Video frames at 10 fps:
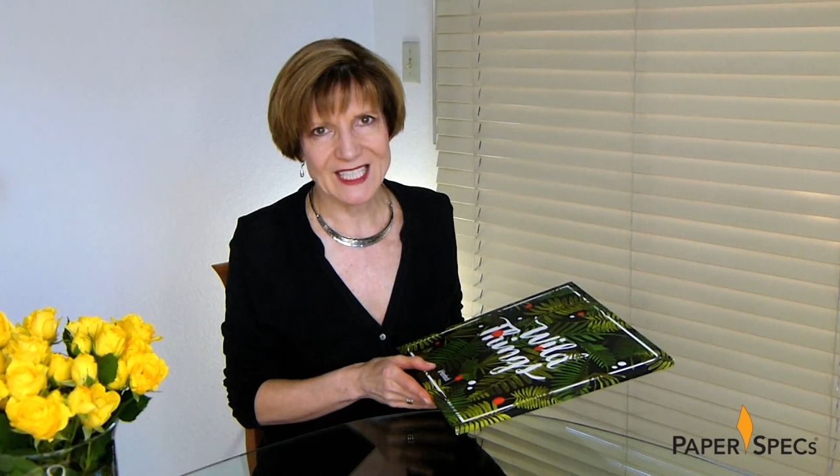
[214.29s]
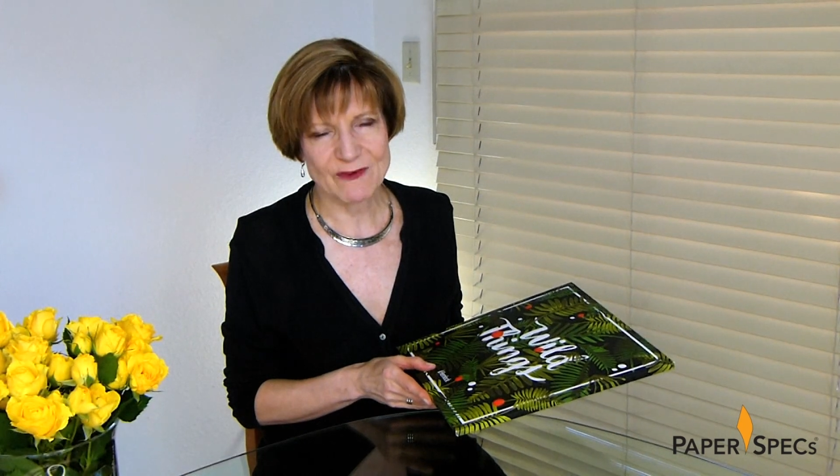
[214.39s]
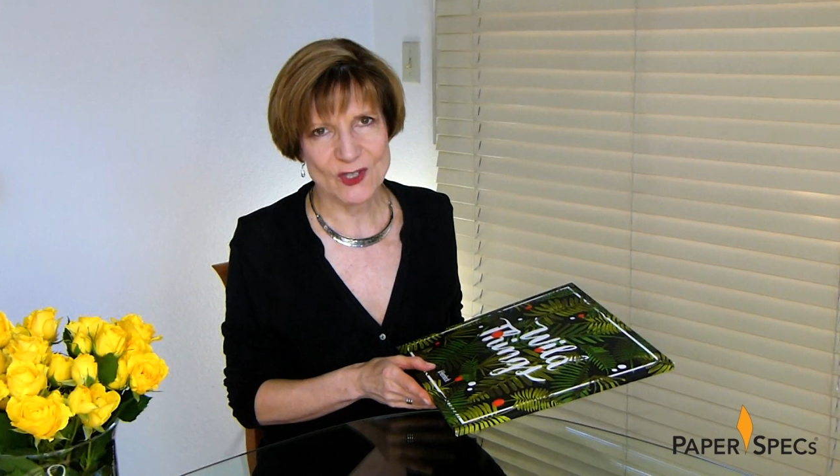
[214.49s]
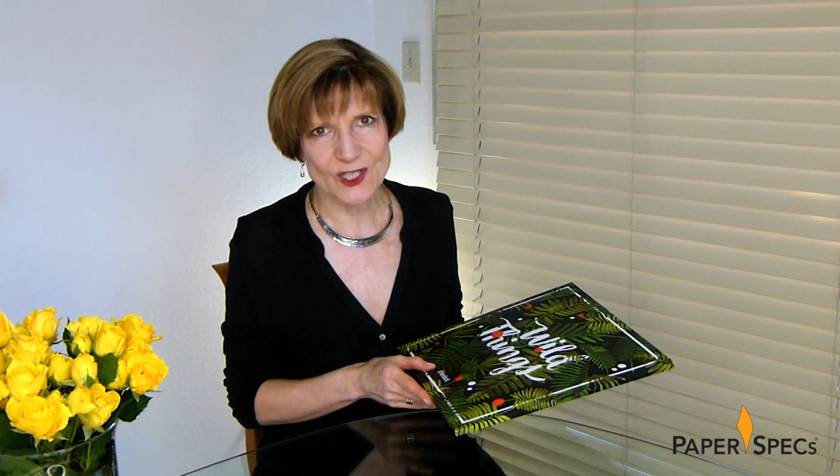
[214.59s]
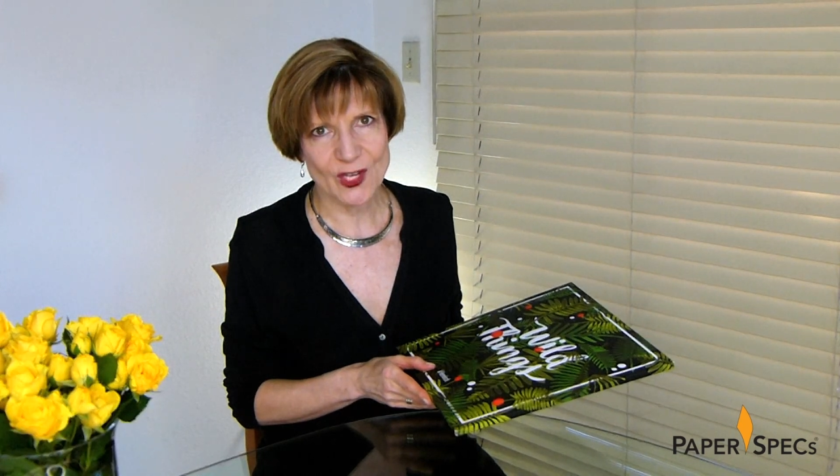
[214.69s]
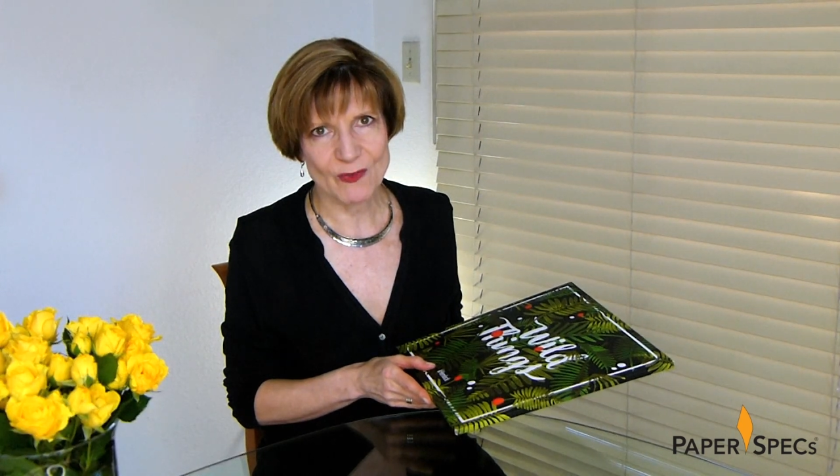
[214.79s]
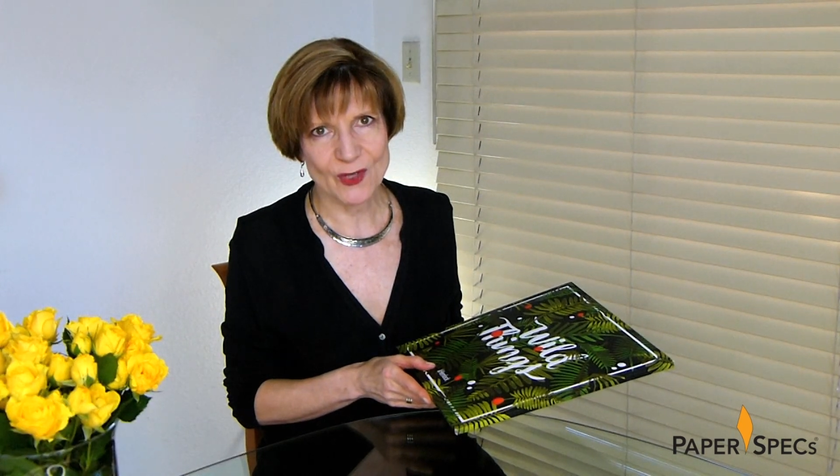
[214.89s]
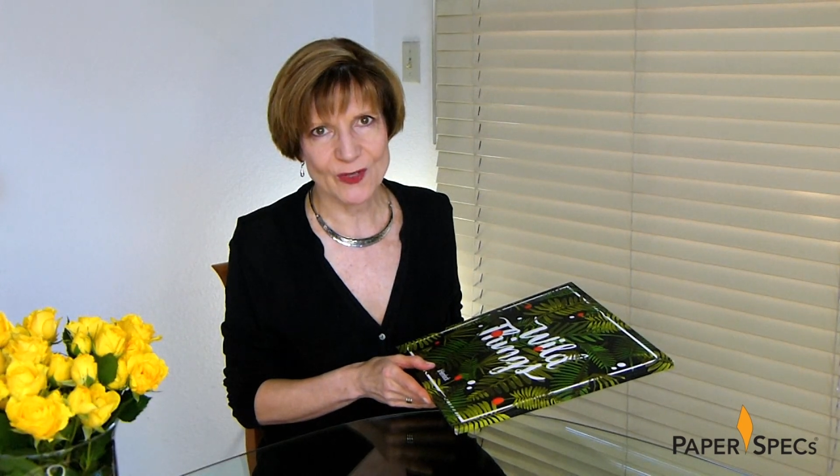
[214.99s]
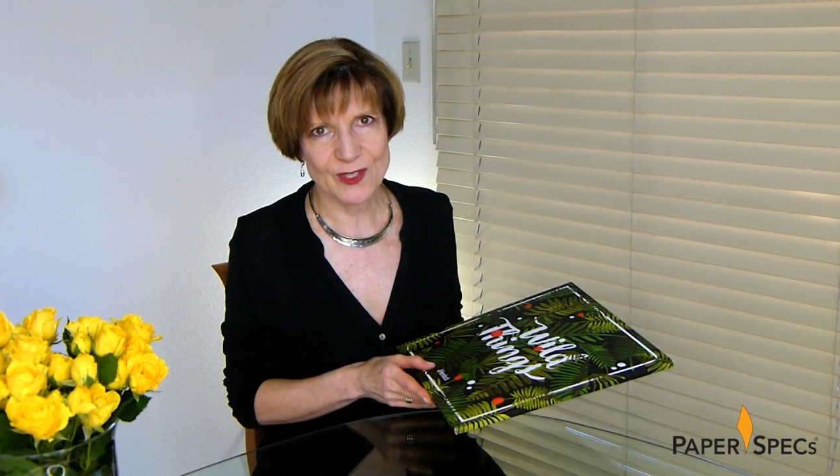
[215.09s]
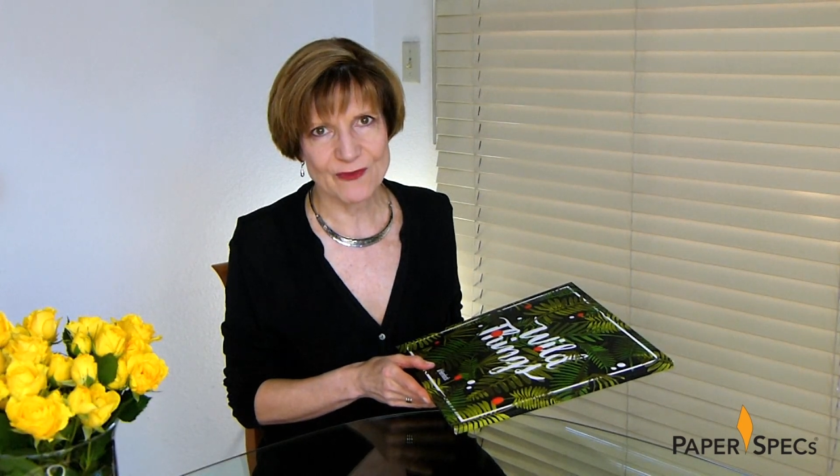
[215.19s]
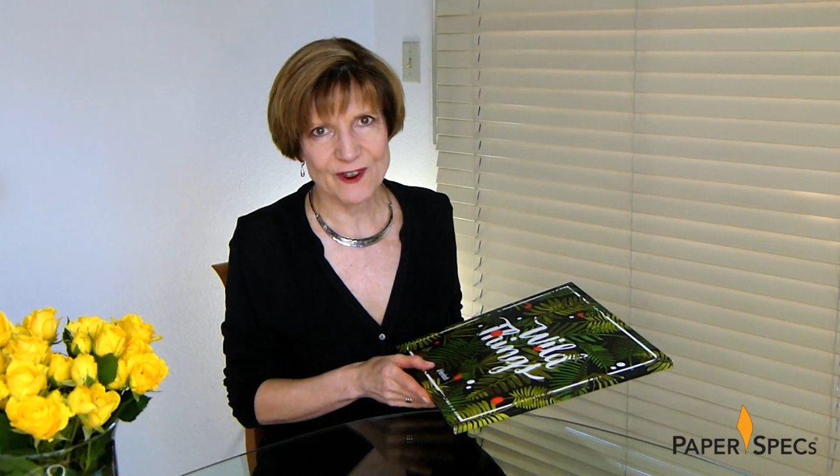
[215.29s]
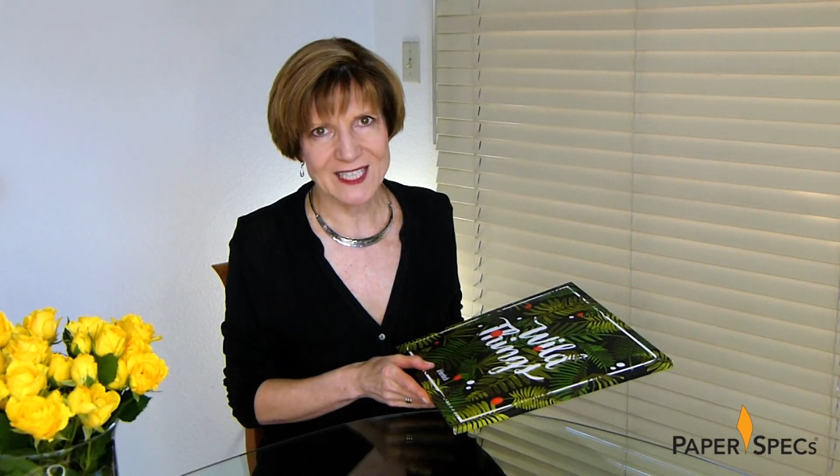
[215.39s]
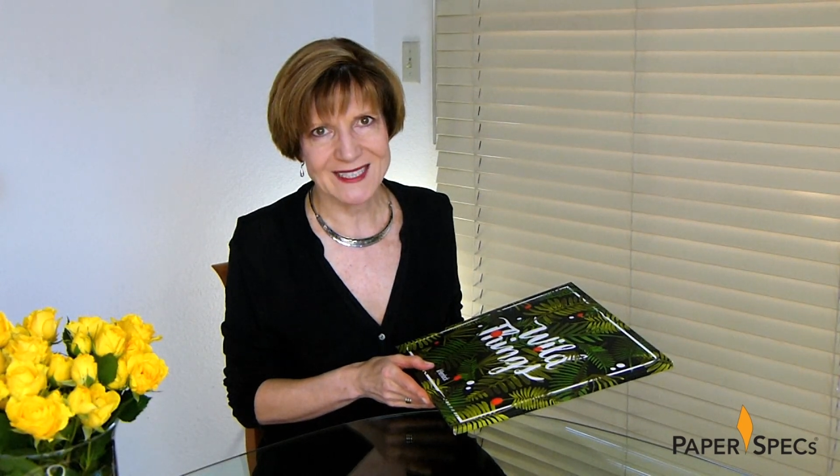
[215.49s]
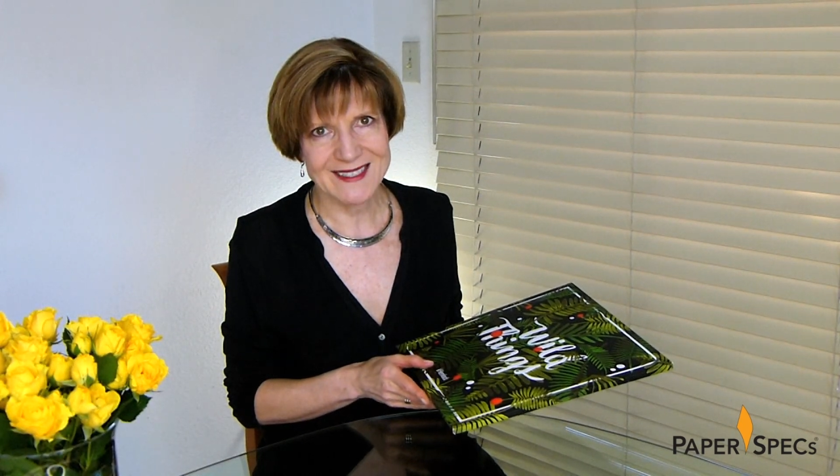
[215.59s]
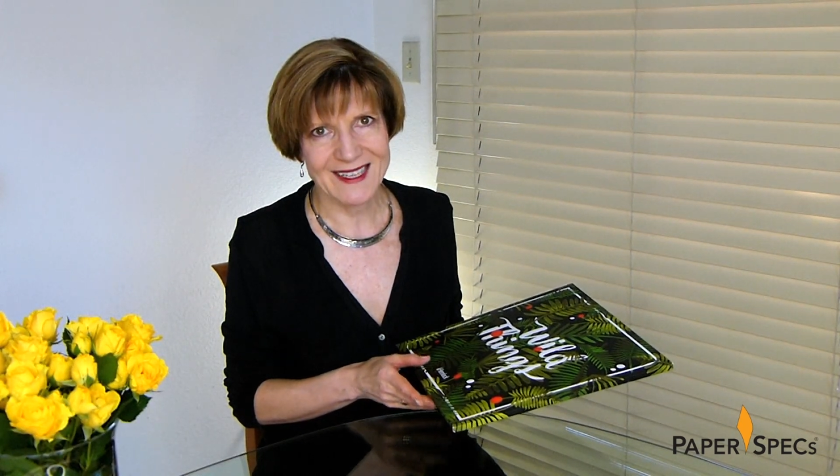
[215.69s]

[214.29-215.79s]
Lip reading: if you shared with all your friends.